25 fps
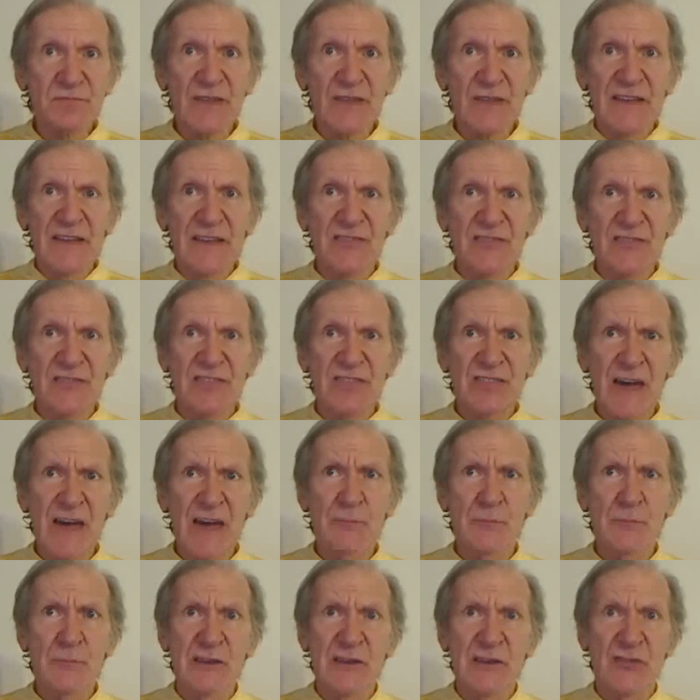
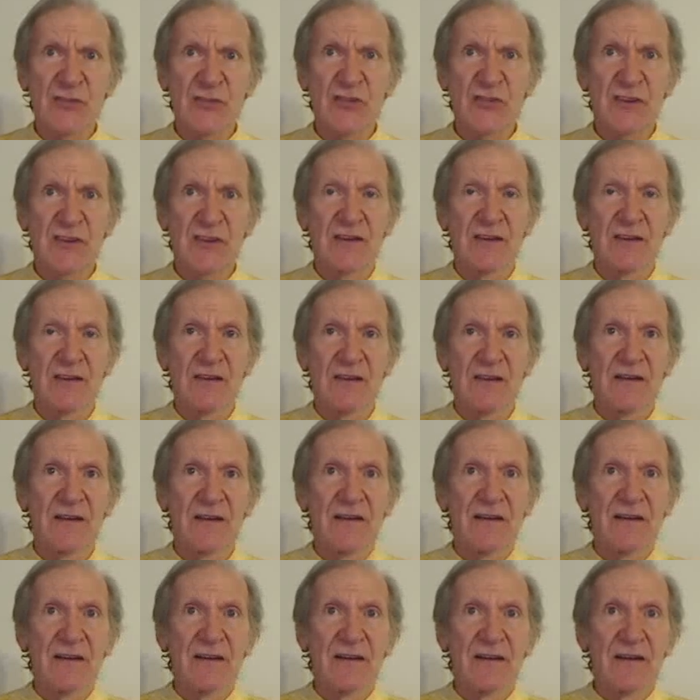established
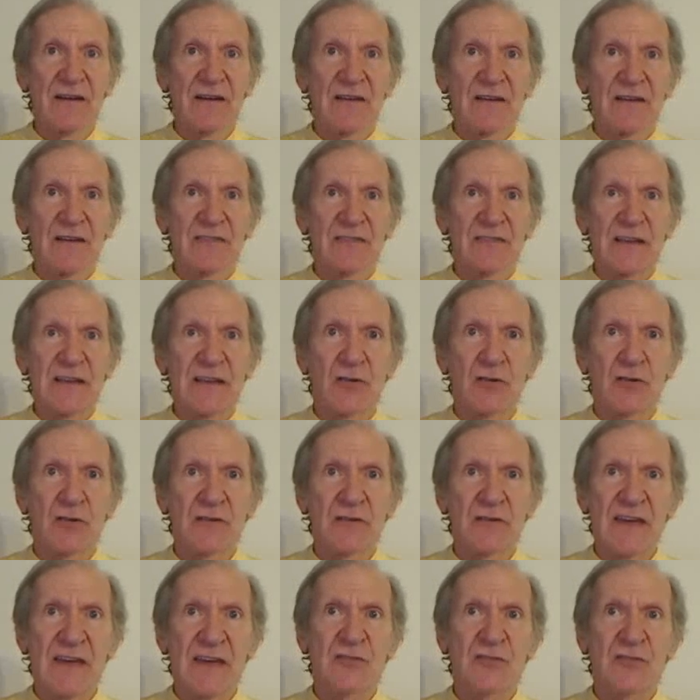that
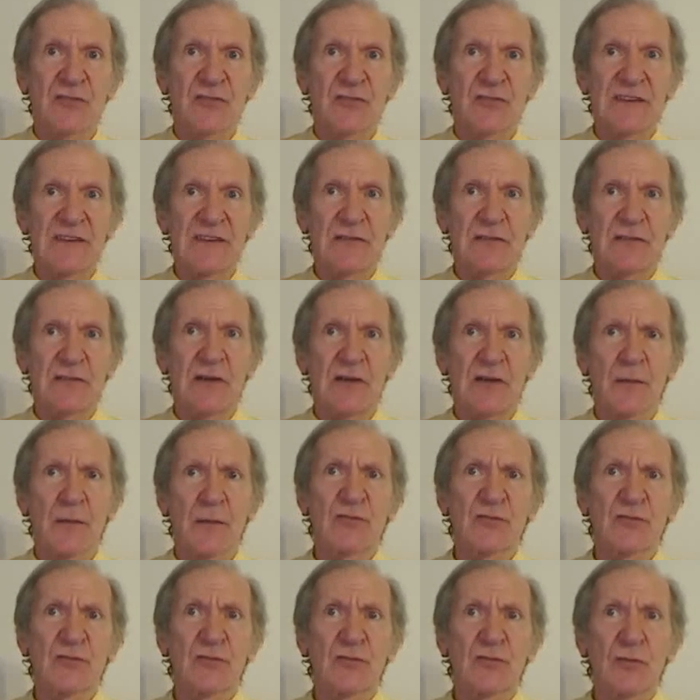connection, it
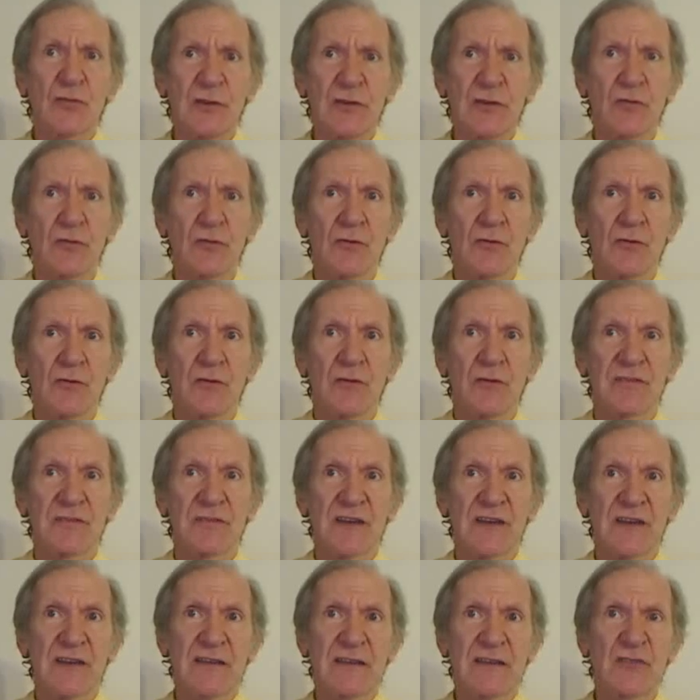comes to you.
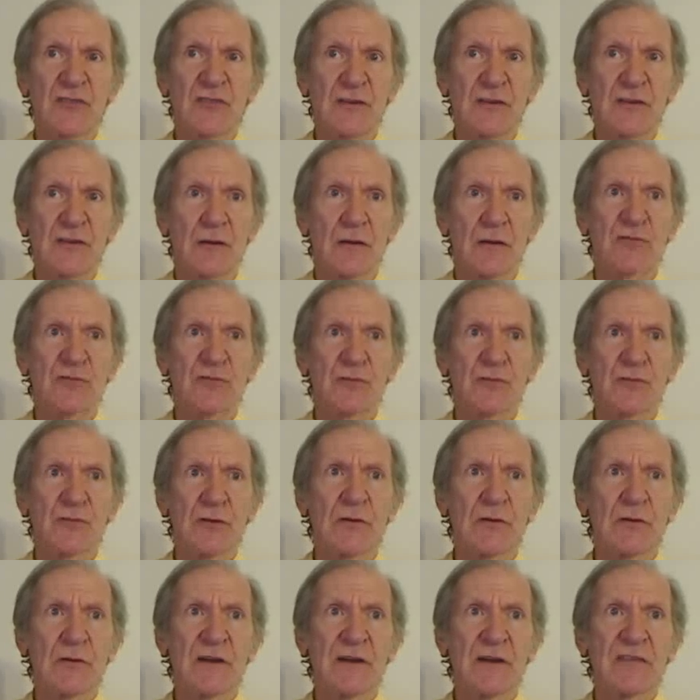The energy comes to
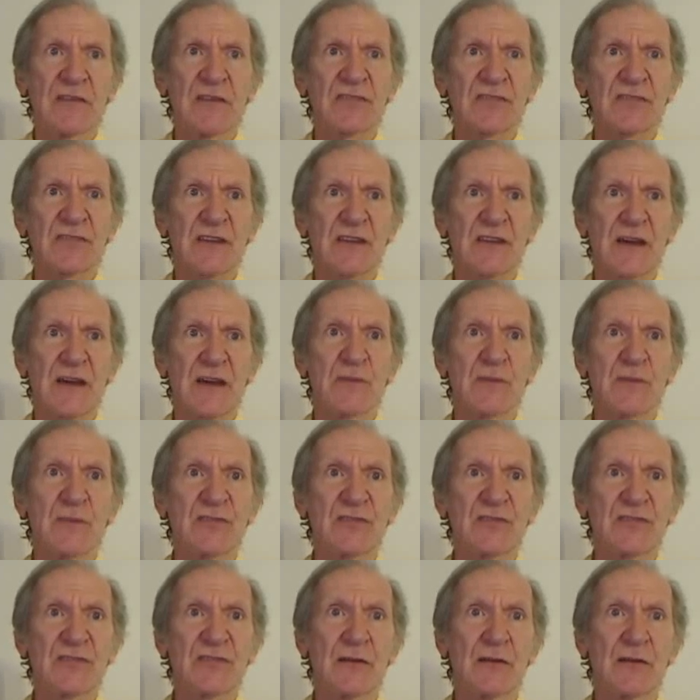you, and this can be
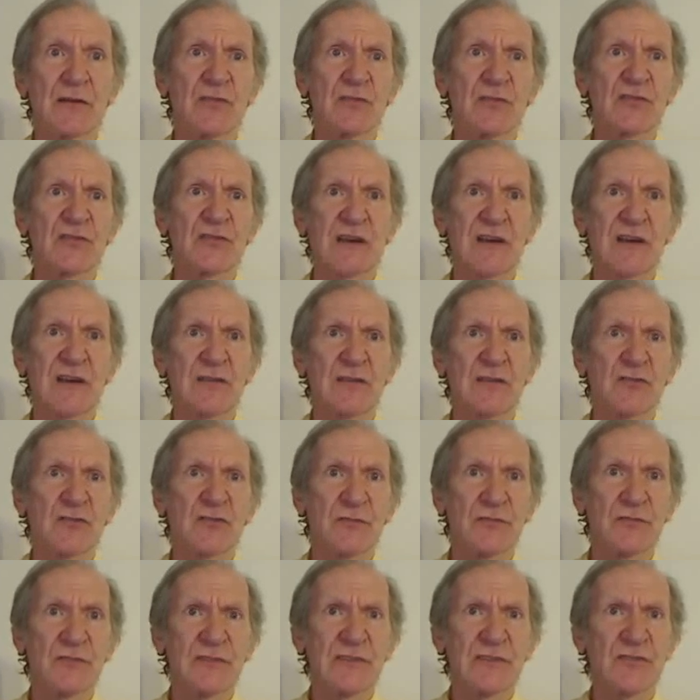sounds, touch,
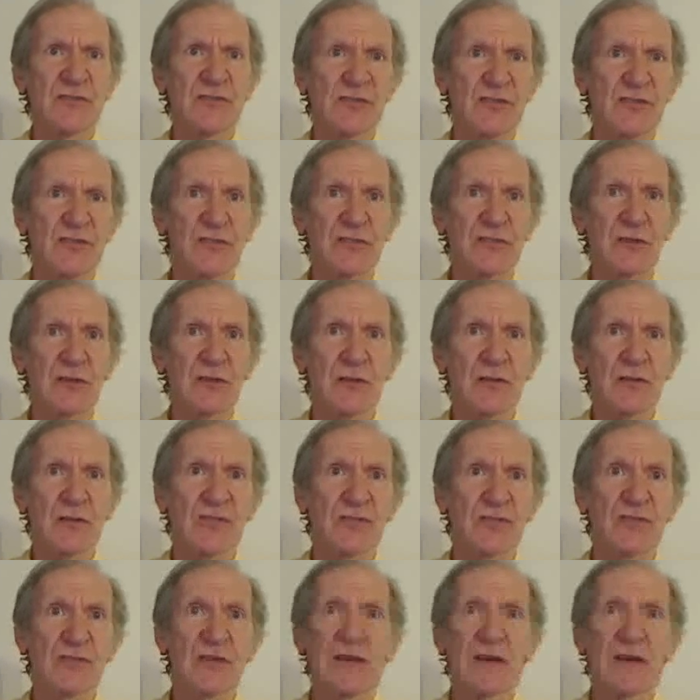visions,
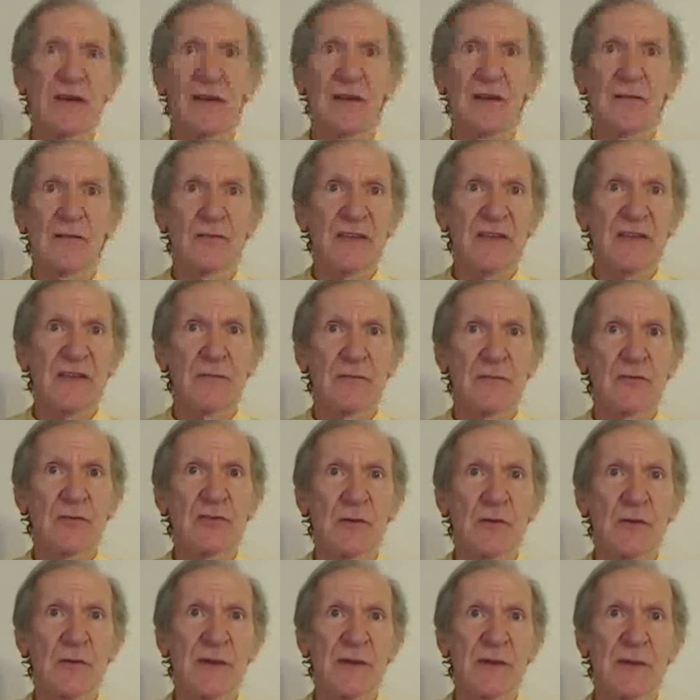thoughts, whatever.
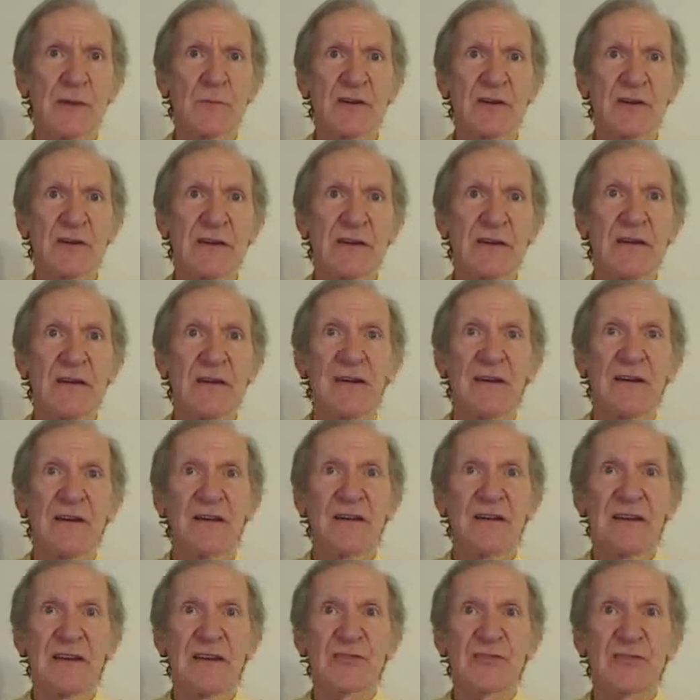Your memory
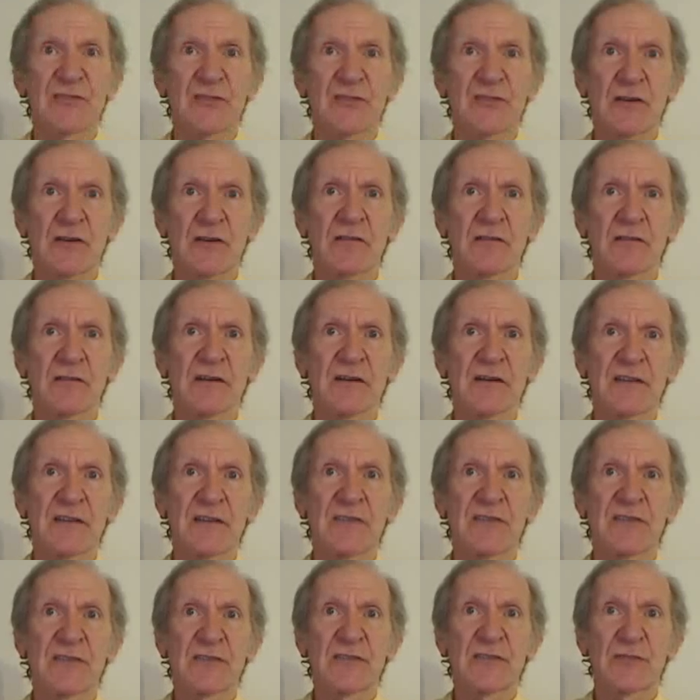is stronger,
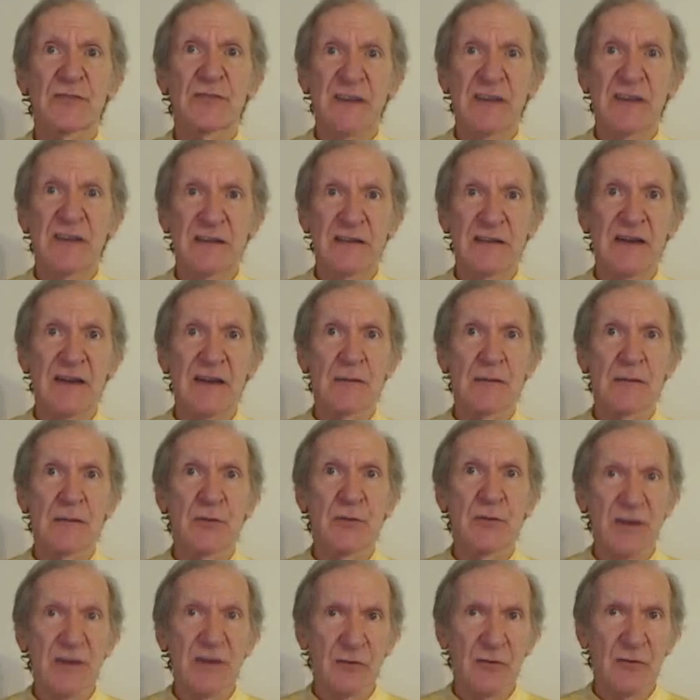and this can help
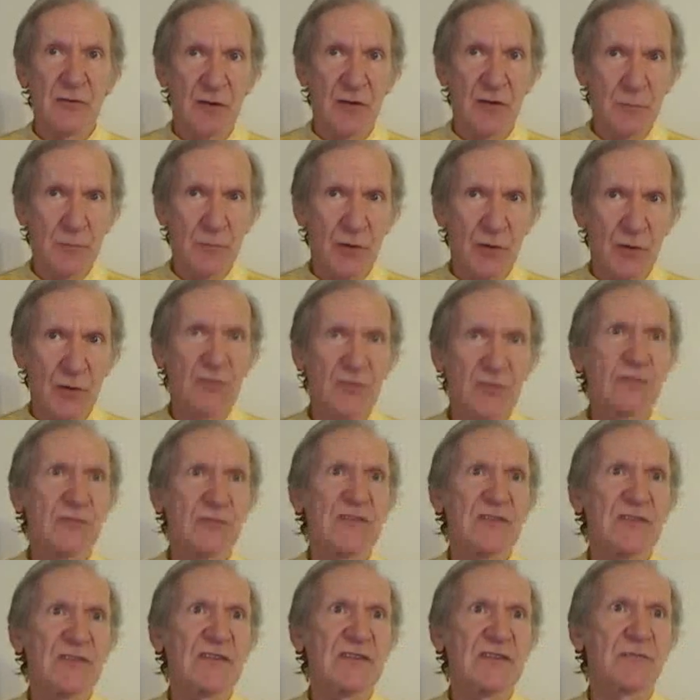you recall most of
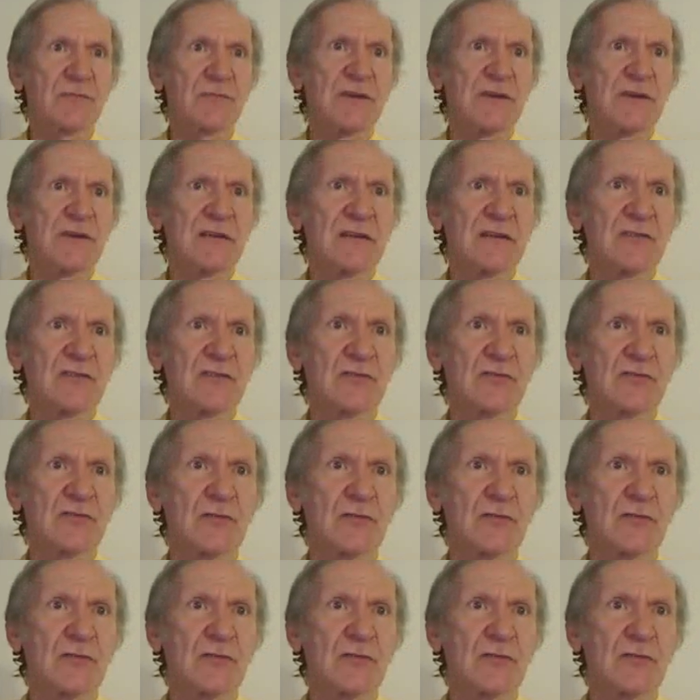these experiences